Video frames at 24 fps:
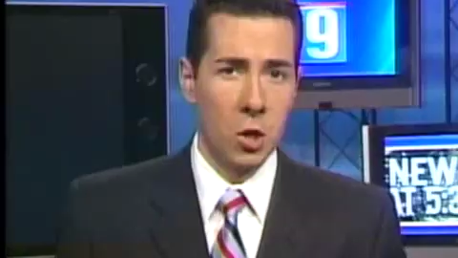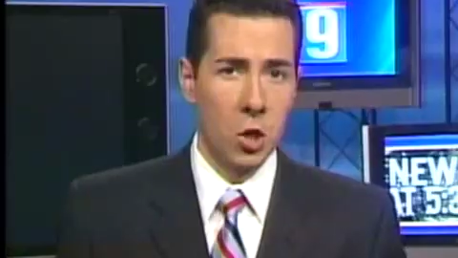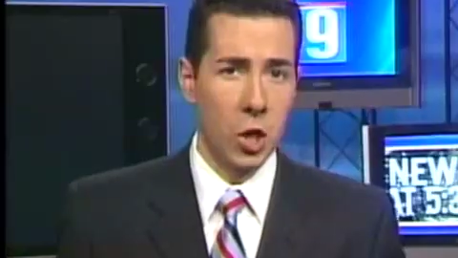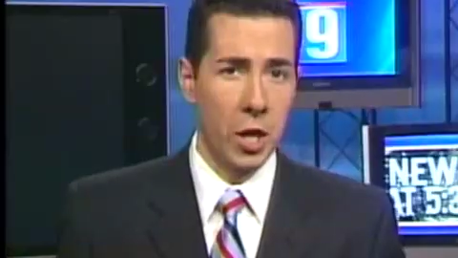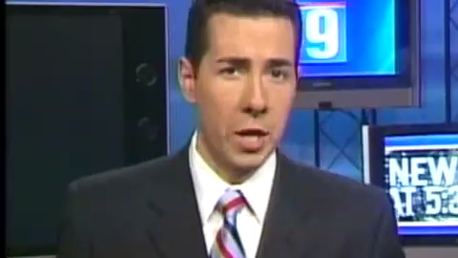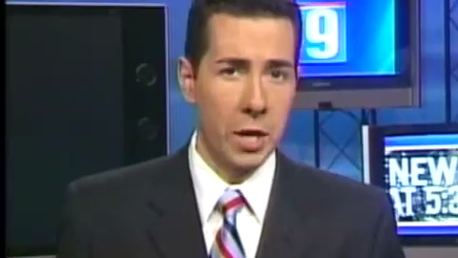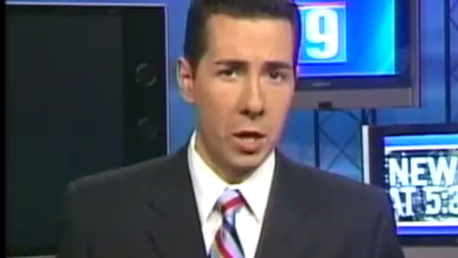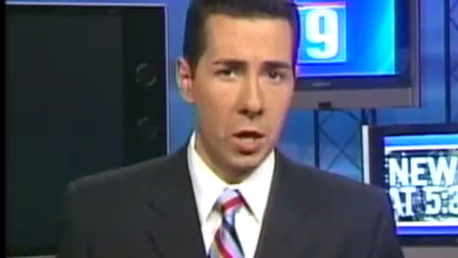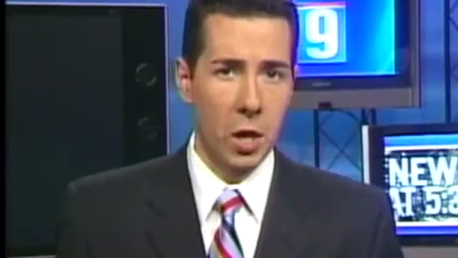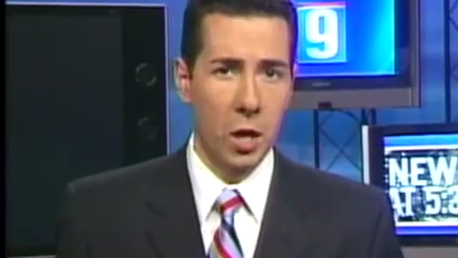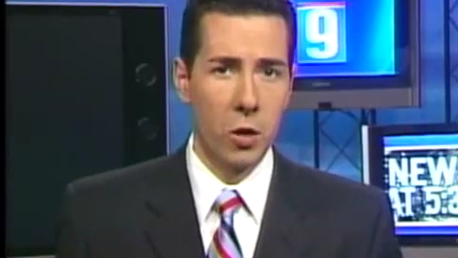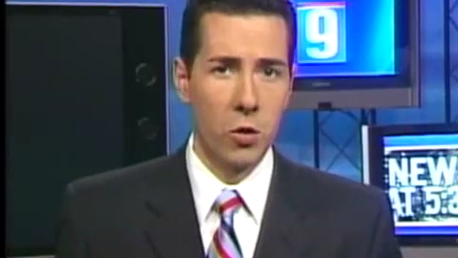
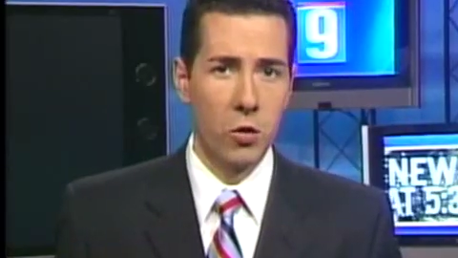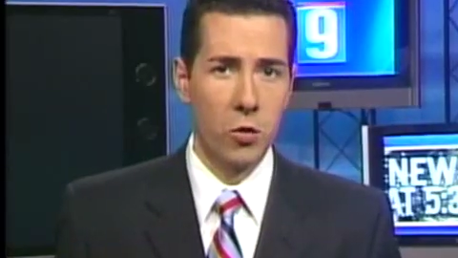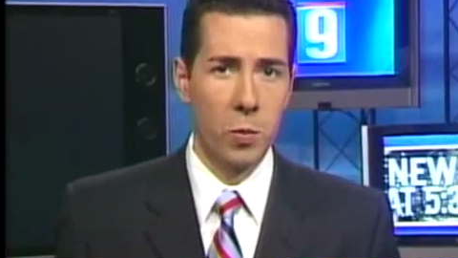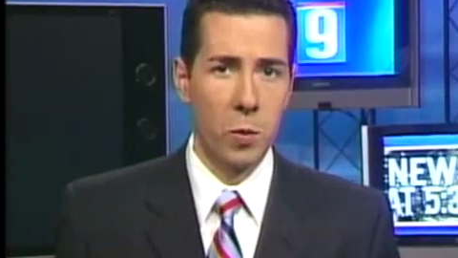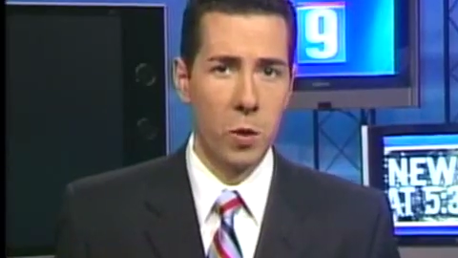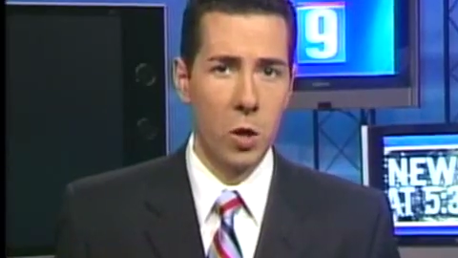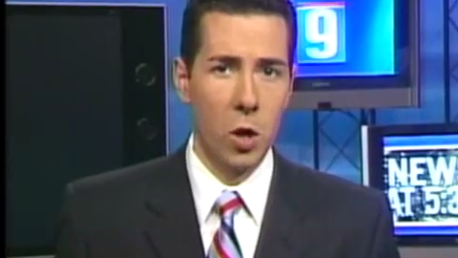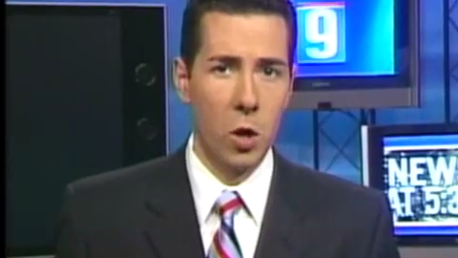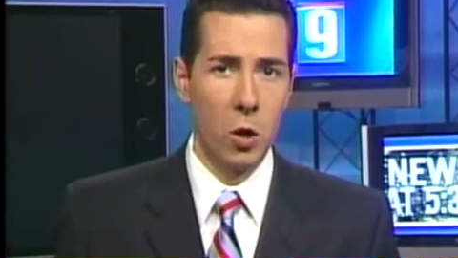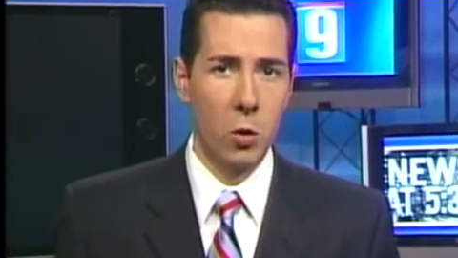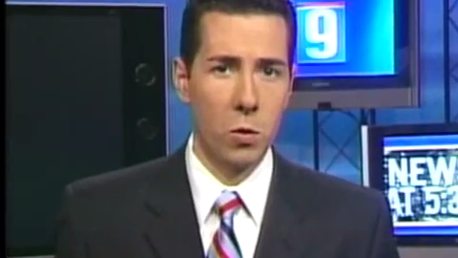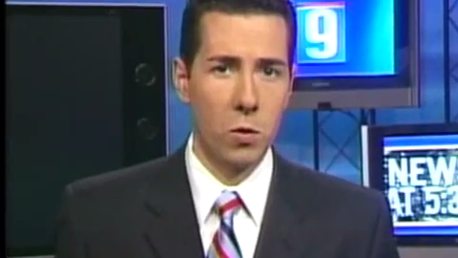Gene,
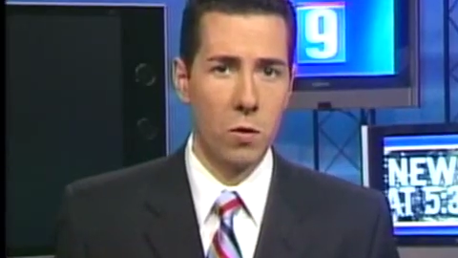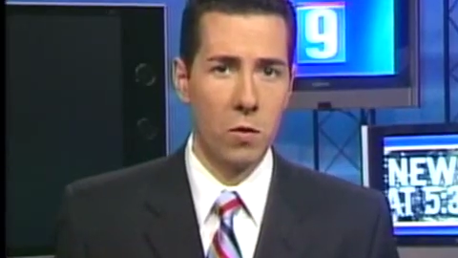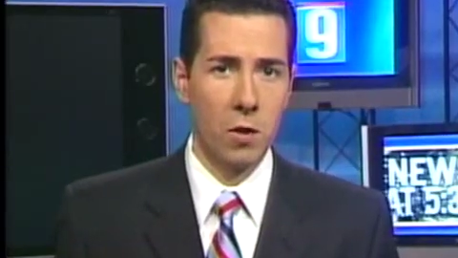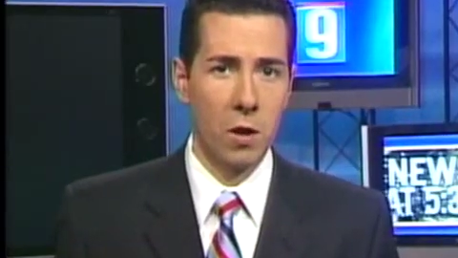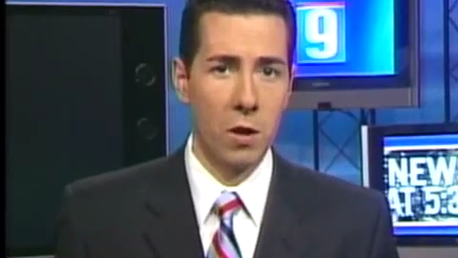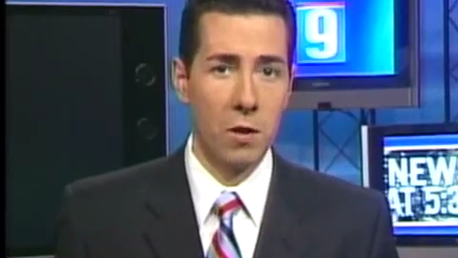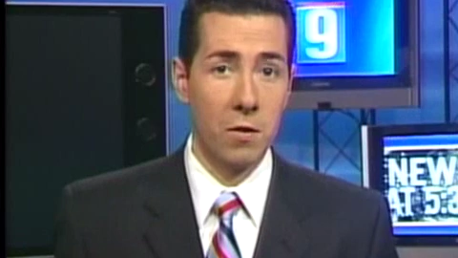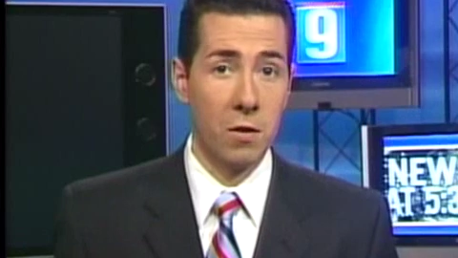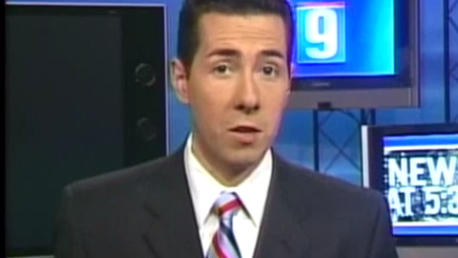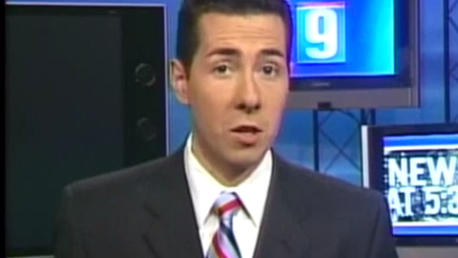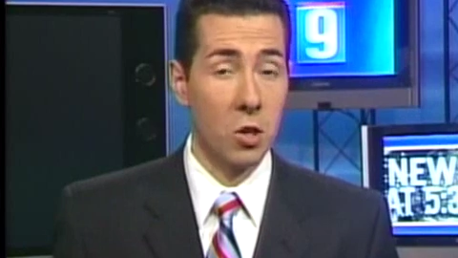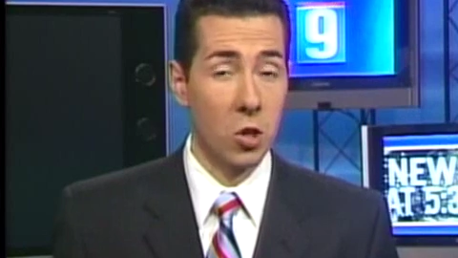Congressman Hodes
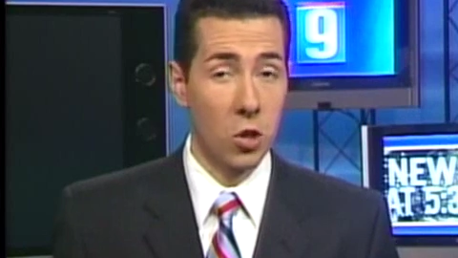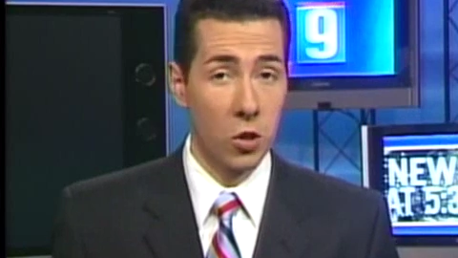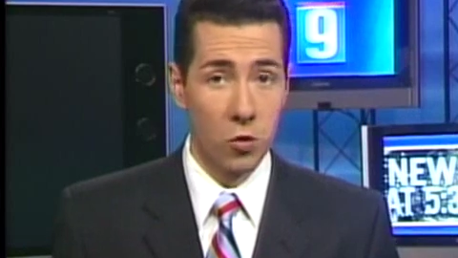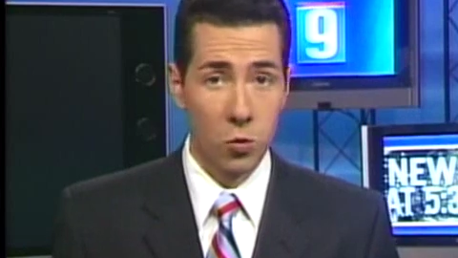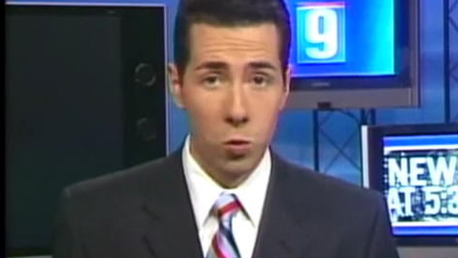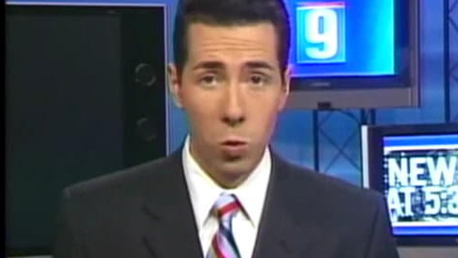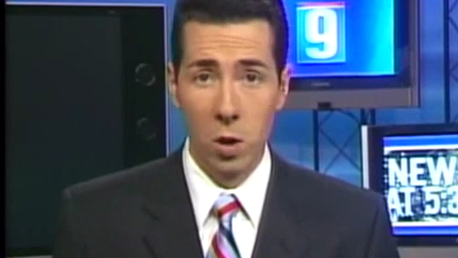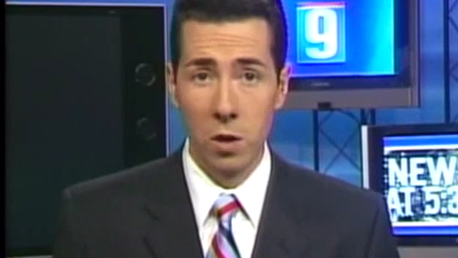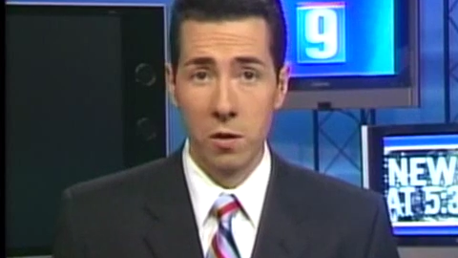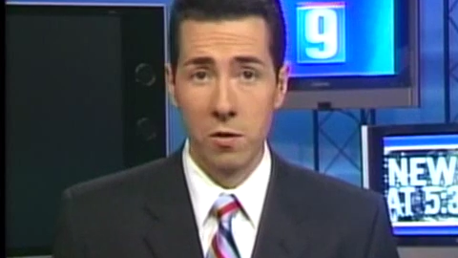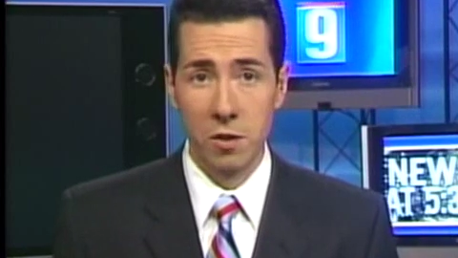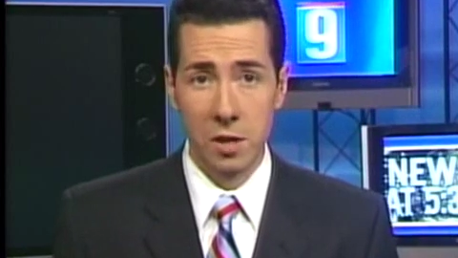says he just
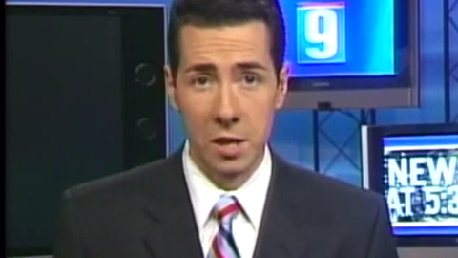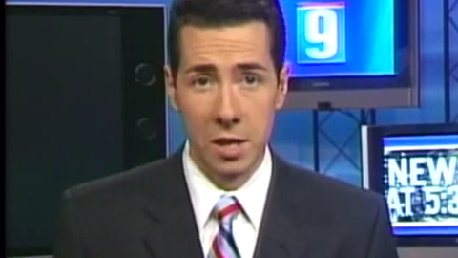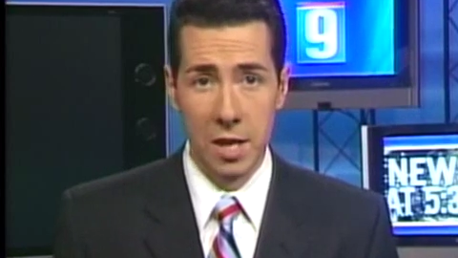wants to